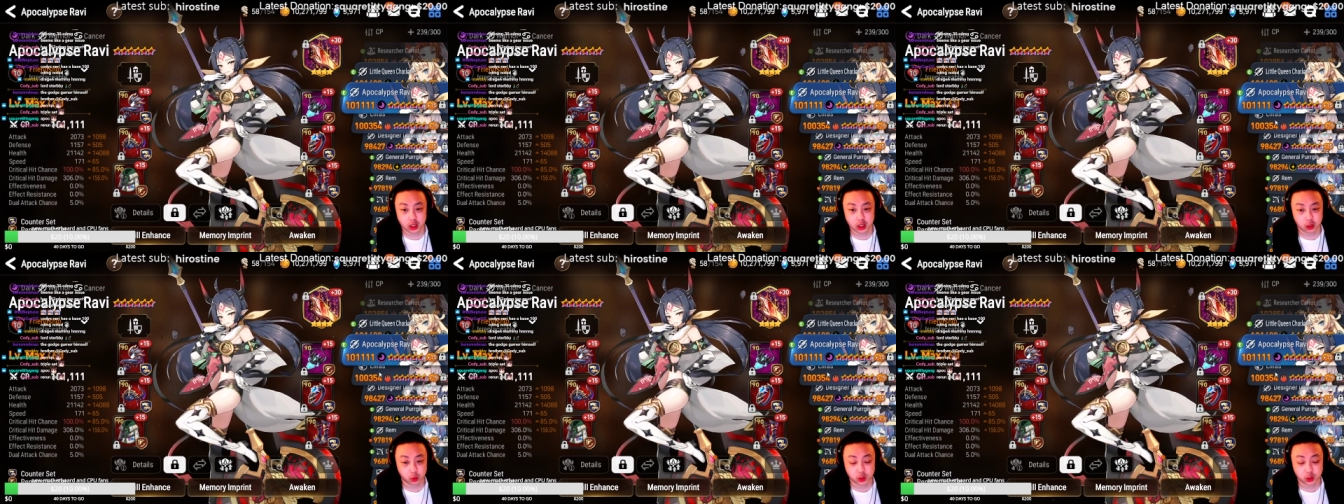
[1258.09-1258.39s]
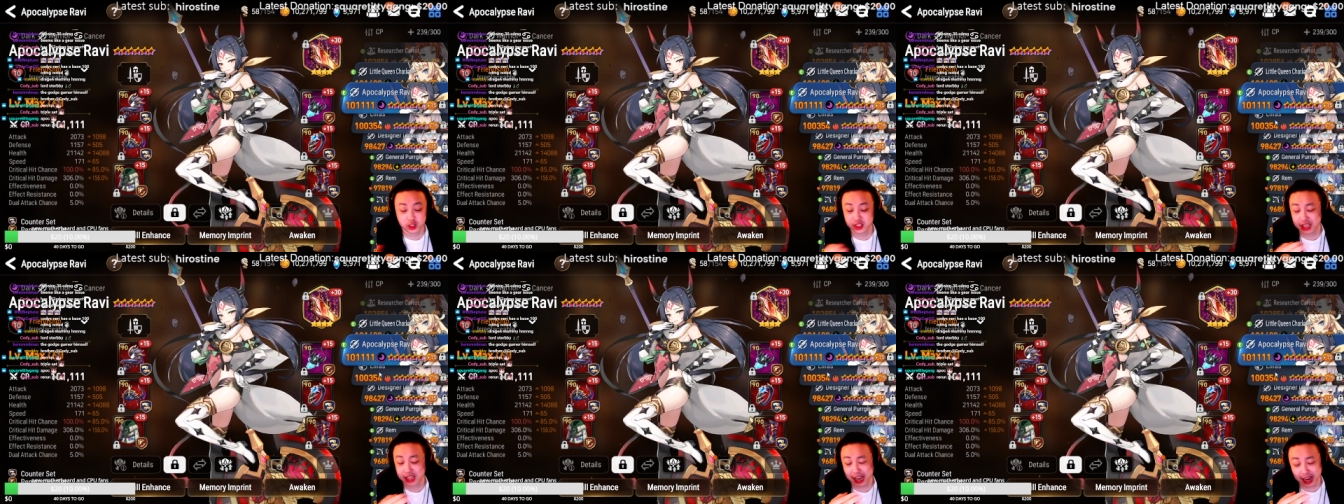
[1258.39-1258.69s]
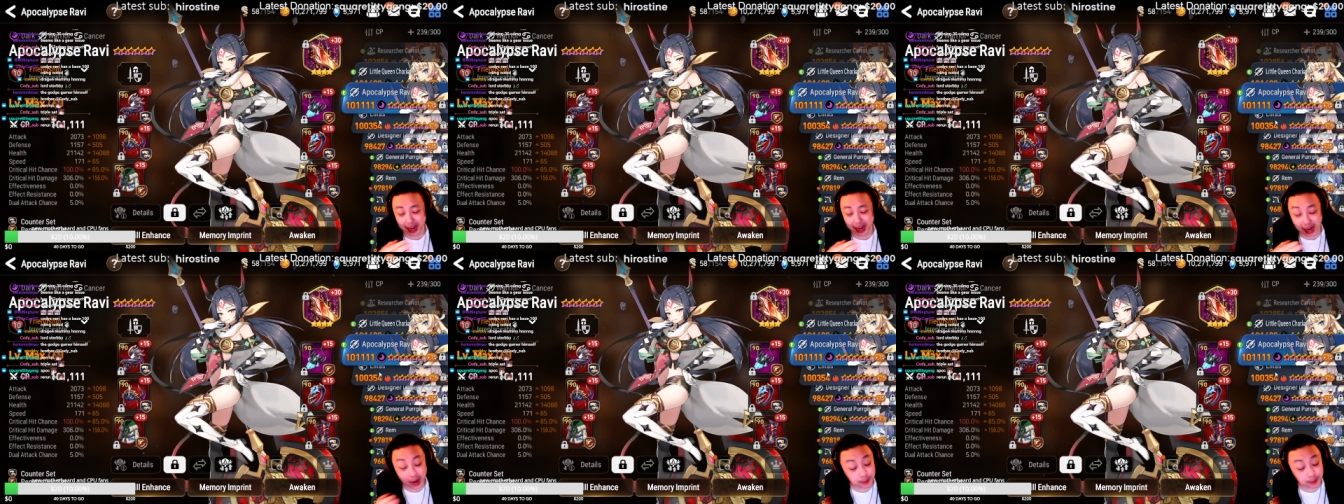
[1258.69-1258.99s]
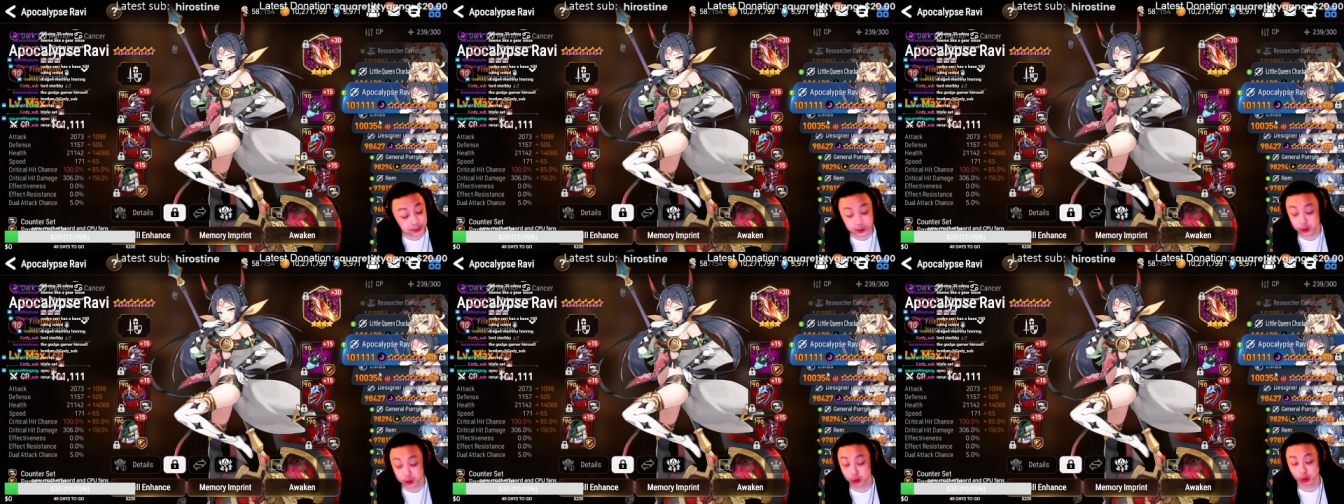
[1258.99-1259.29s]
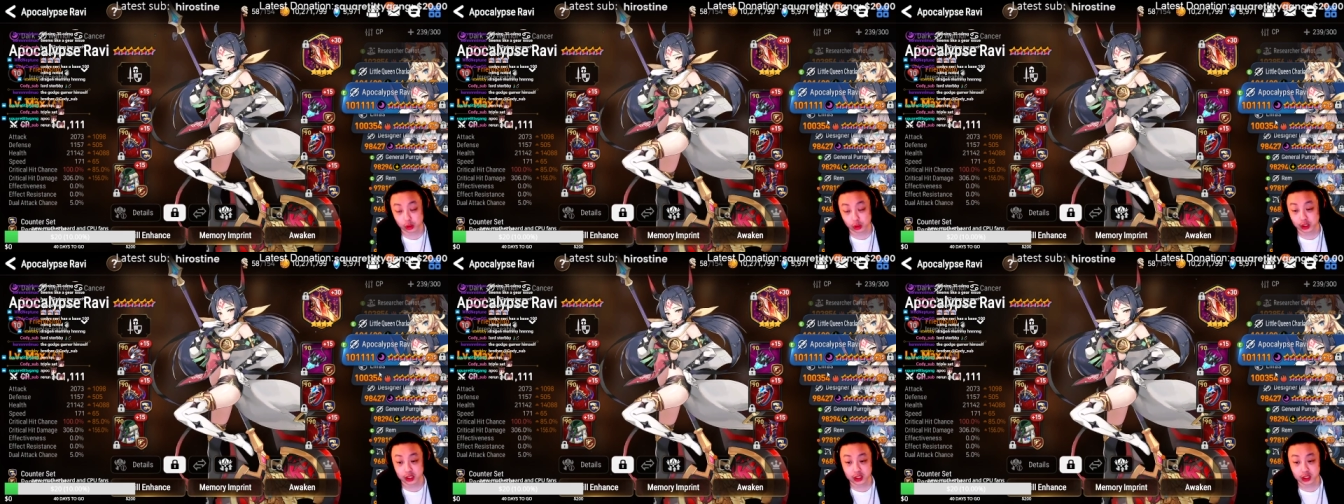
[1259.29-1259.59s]
which is
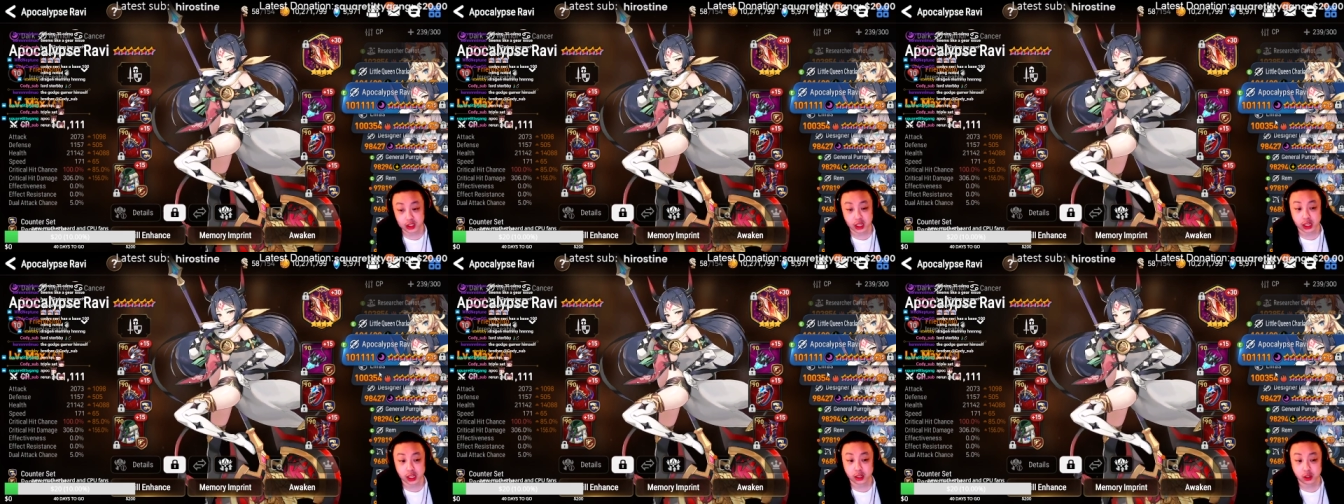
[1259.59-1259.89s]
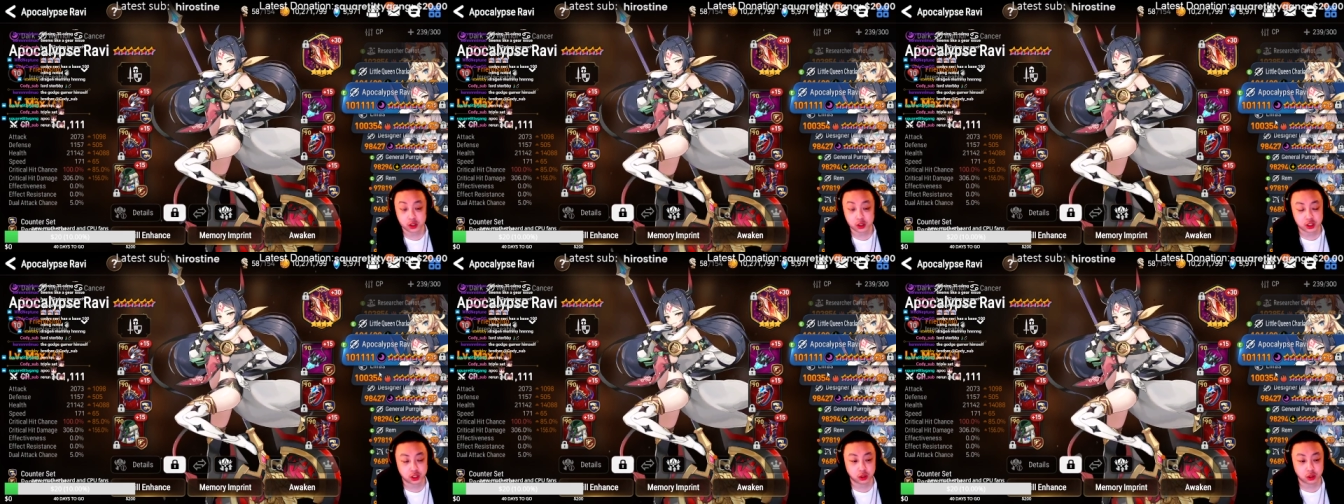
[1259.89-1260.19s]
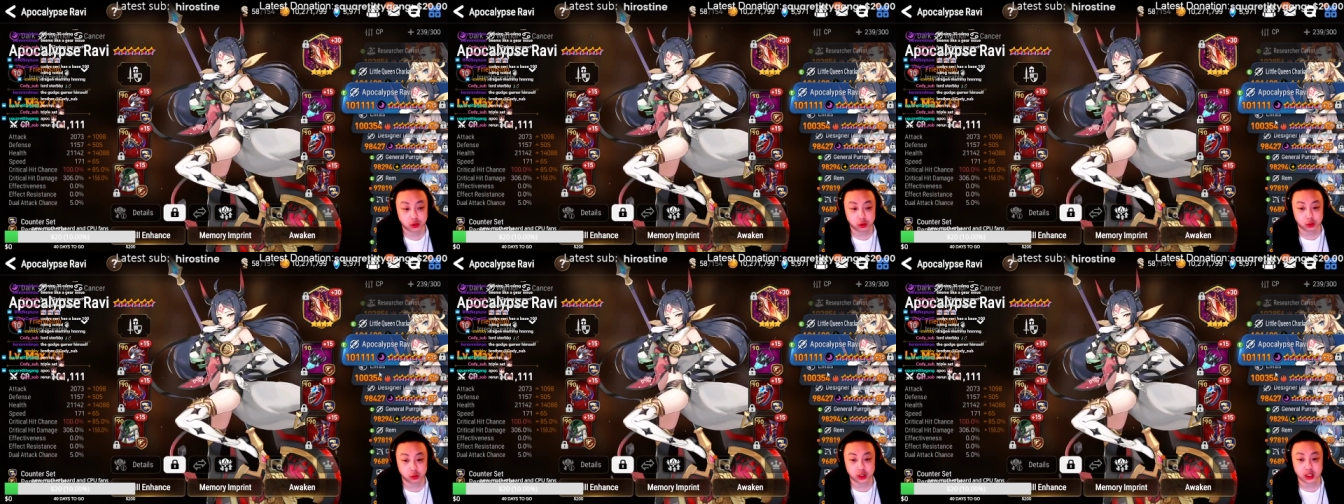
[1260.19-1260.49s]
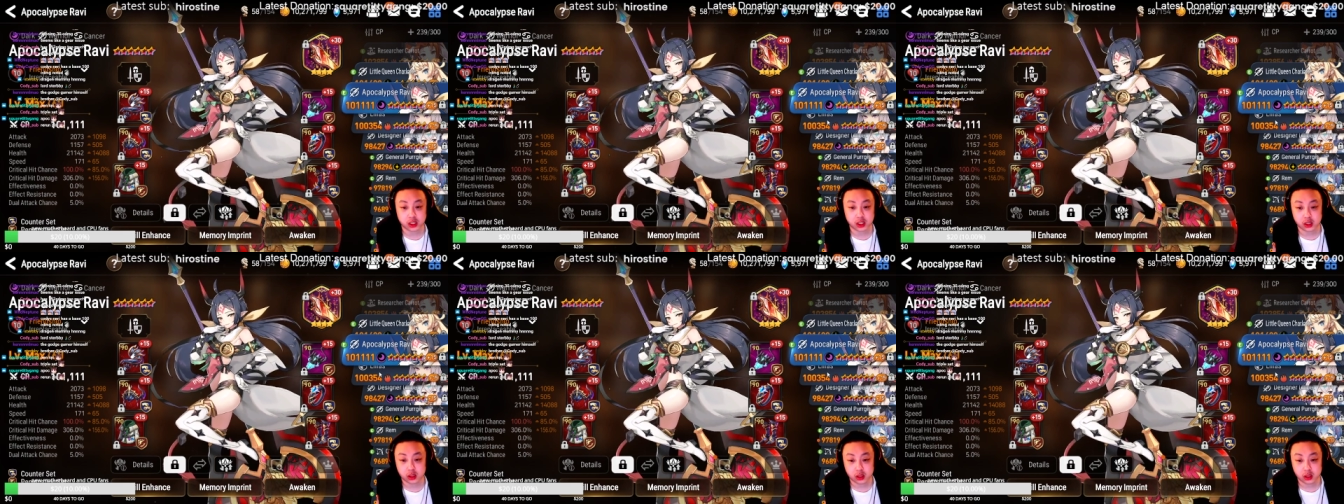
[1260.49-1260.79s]
absolutely insane. Her skill 3